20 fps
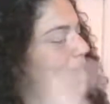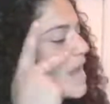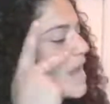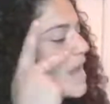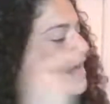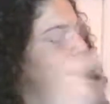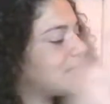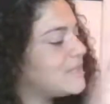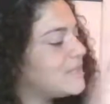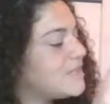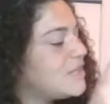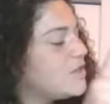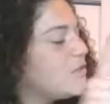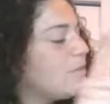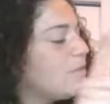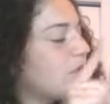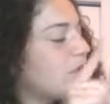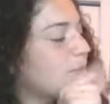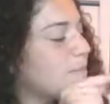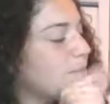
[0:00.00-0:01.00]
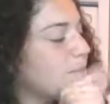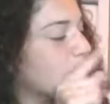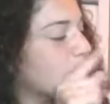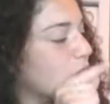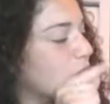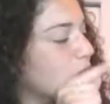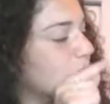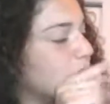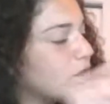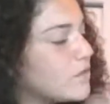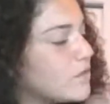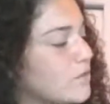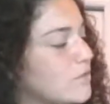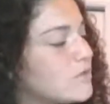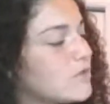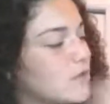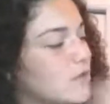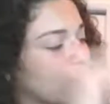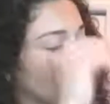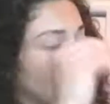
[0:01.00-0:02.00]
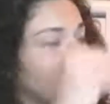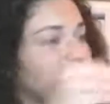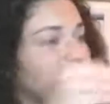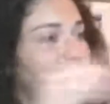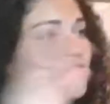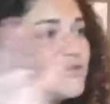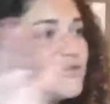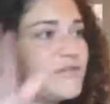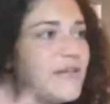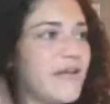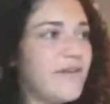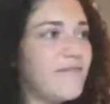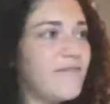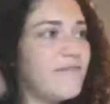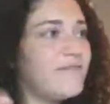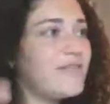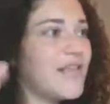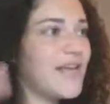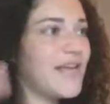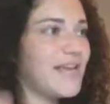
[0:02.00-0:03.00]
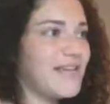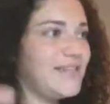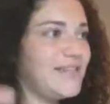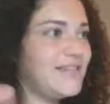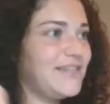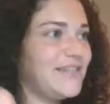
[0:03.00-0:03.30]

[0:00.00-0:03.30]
I see you in the bird who's learning to take flight.